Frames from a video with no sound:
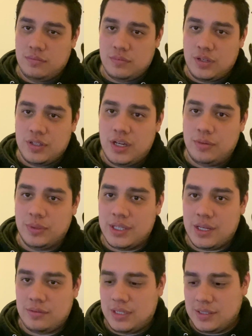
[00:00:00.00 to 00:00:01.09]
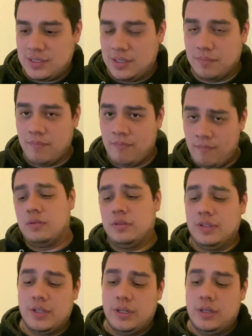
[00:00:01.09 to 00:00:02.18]
you're done with that. That's it.
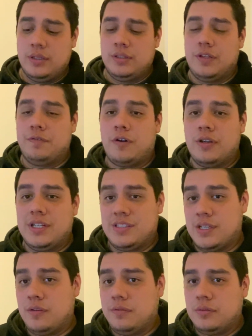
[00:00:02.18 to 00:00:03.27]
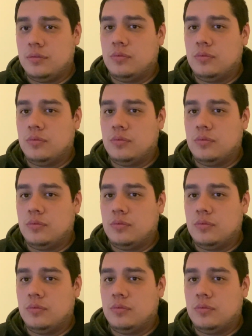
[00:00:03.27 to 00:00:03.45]
The fault itself